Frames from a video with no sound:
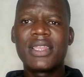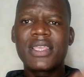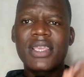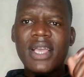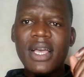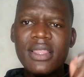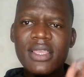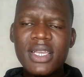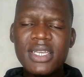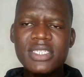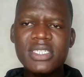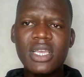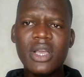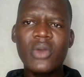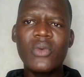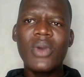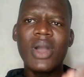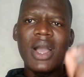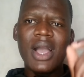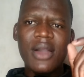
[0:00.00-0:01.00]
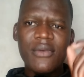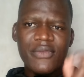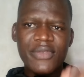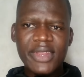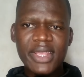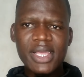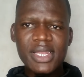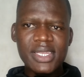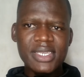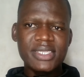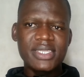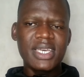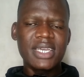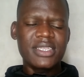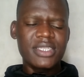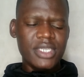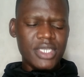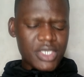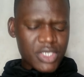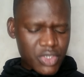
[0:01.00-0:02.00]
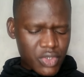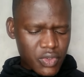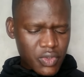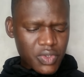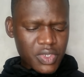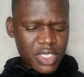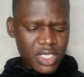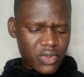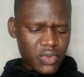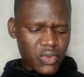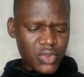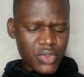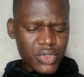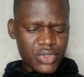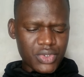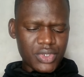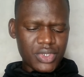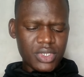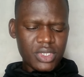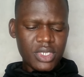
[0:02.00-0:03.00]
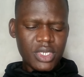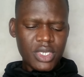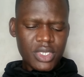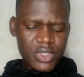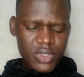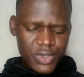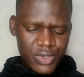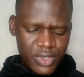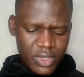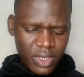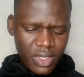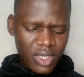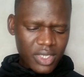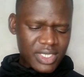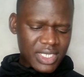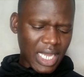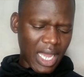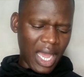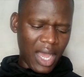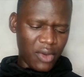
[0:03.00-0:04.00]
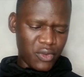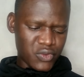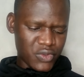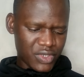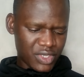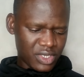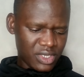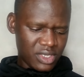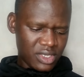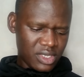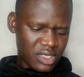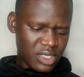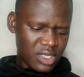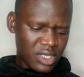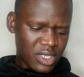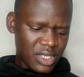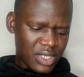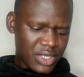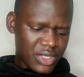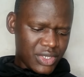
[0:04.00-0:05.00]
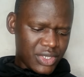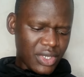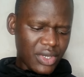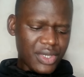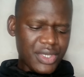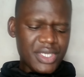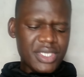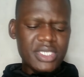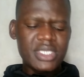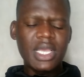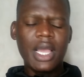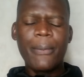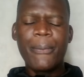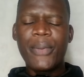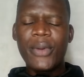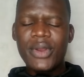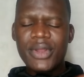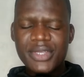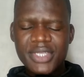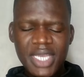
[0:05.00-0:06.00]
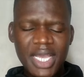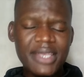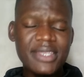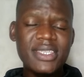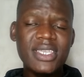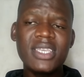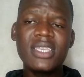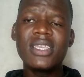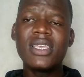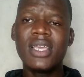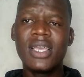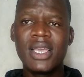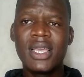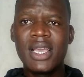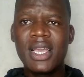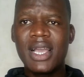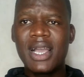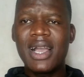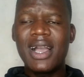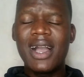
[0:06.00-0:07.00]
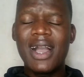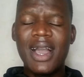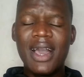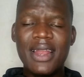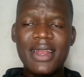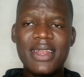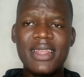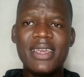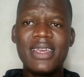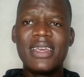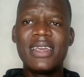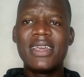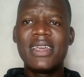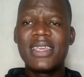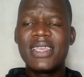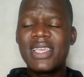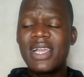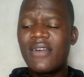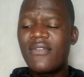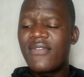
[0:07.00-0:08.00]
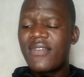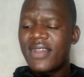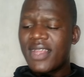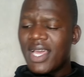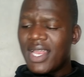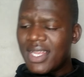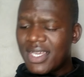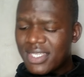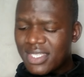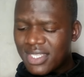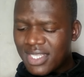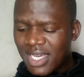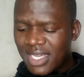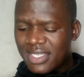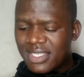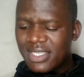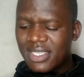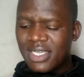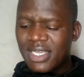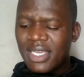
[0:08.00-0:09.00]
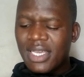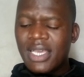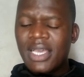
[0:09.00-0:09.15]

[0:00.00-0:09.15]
because Gachagua have realized that it took Kikuyus to slaughterhouse. So he's apologizing and he have realized that